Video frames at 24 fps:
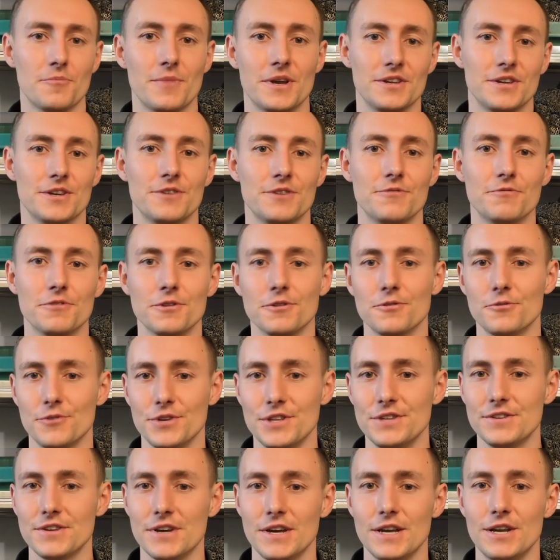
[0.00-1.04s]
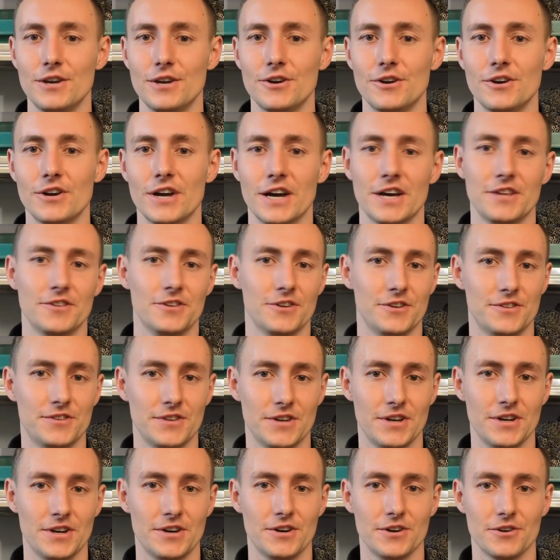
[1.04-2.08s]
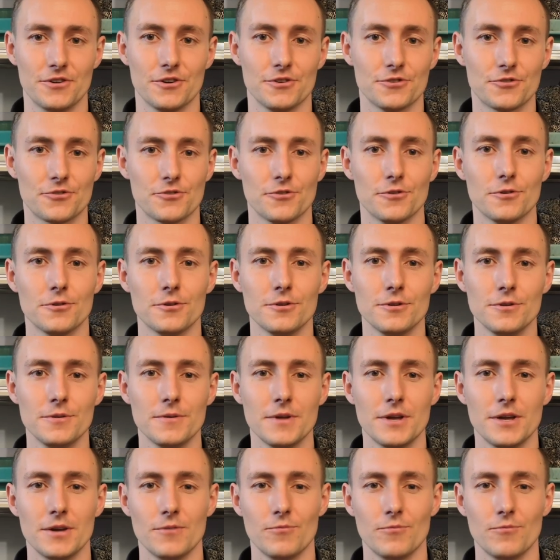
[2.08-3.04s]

medieval retailer under their control,